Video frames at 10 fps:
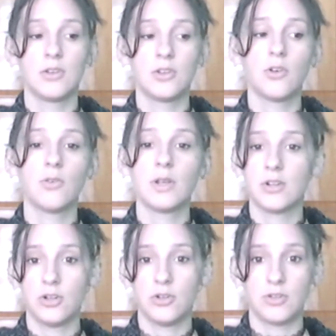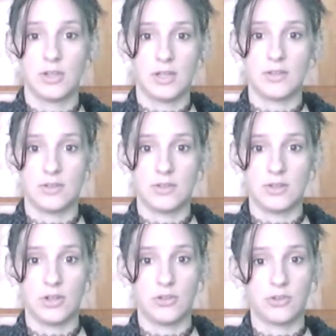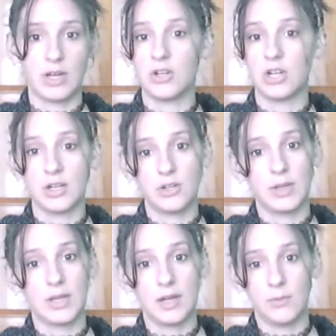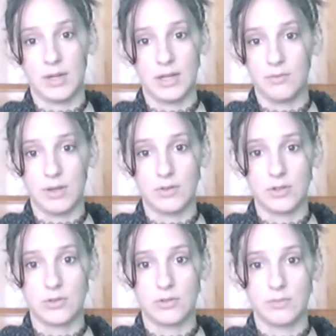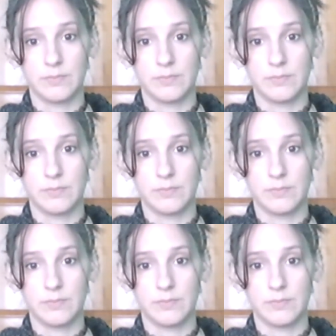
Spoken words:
Don't introduce unnecessary strain. You're not doing anyone any favors.